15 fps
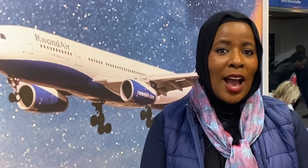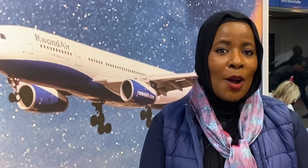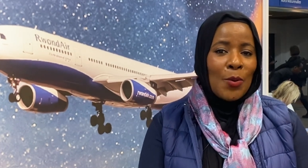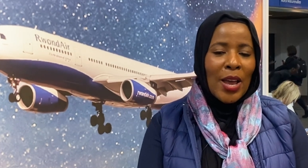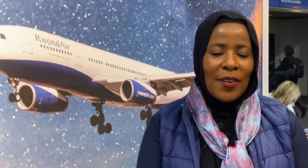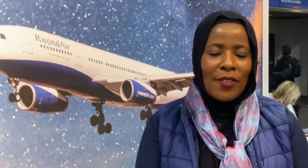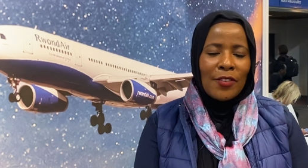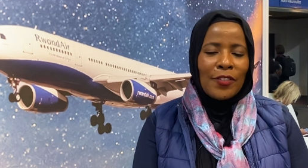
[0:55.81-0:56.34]

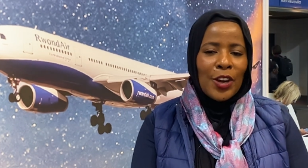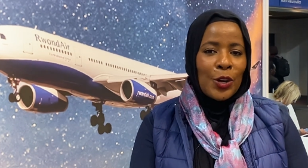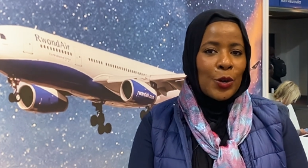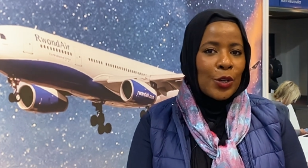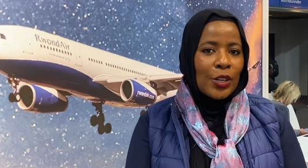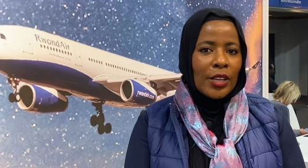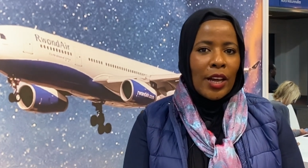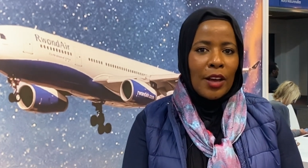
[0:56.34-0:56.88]
We have a very
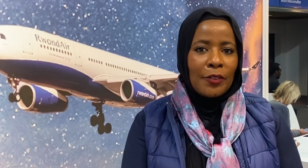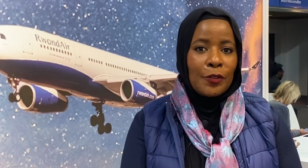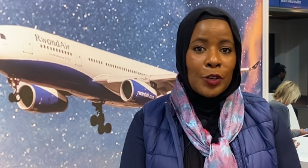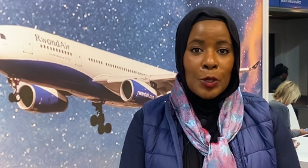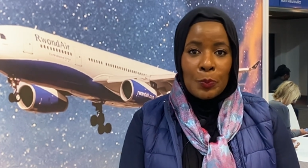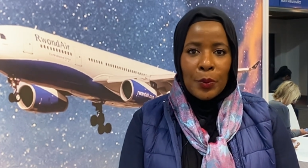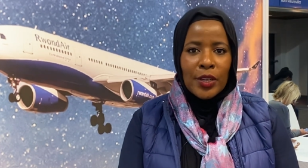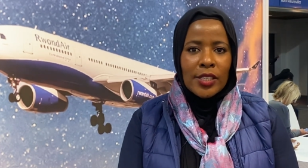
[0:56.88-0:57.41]
good
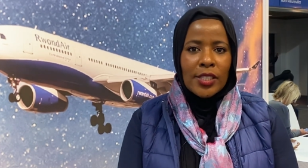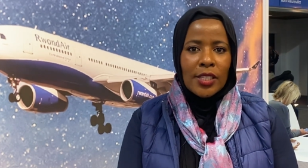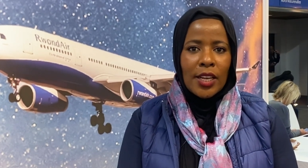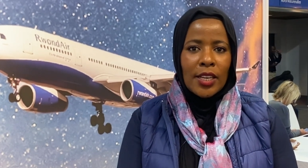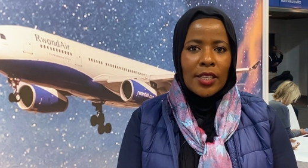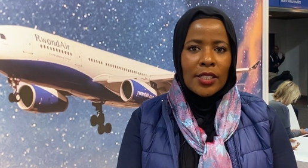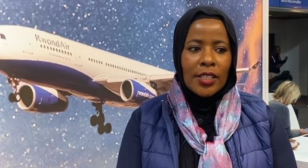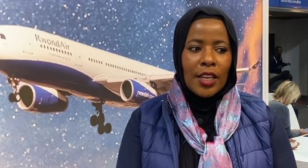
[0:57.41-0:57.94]
footprint
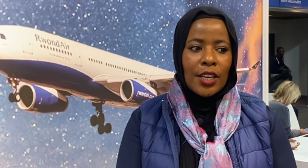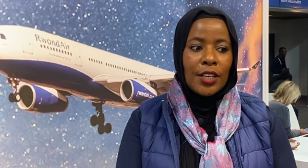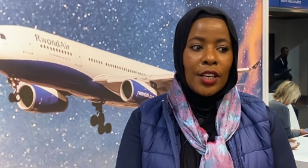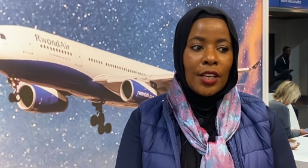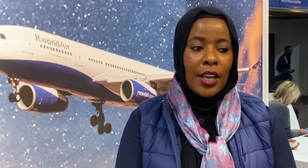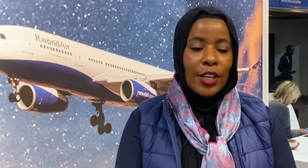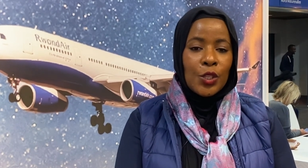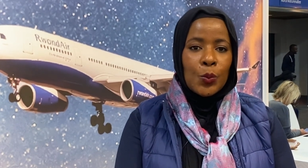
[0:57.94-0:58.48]
and
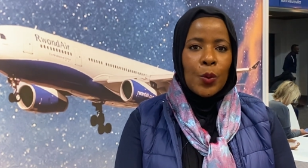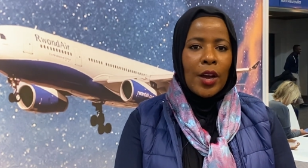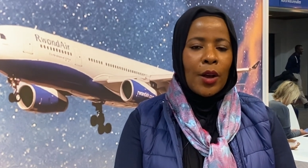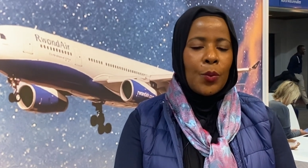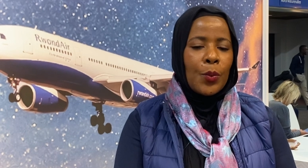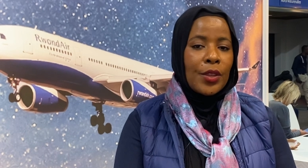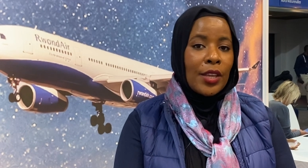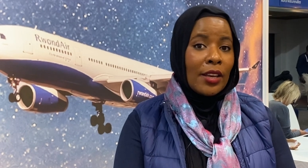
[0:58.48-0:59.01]

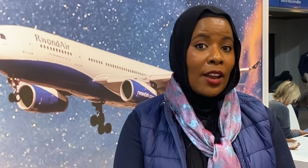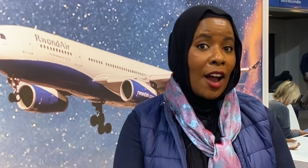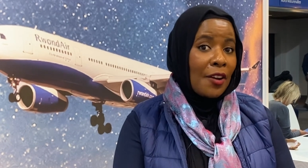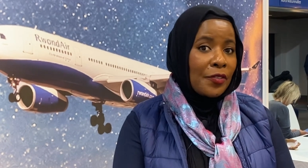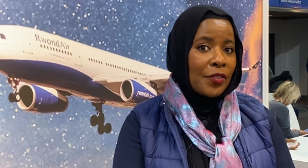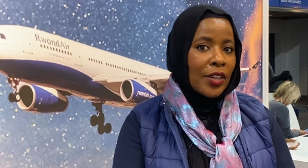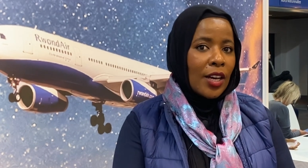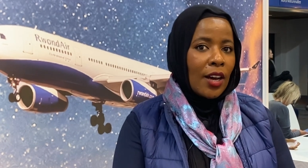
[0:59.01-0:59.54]
network within
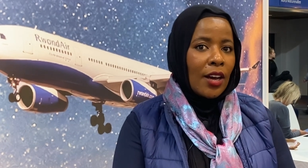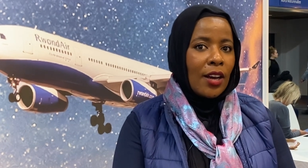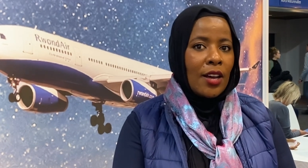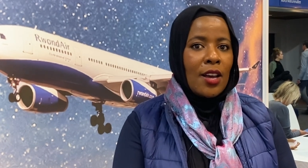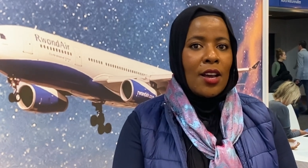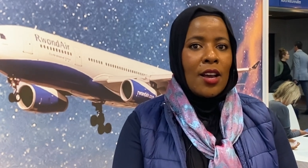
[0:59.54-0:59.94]
Africa,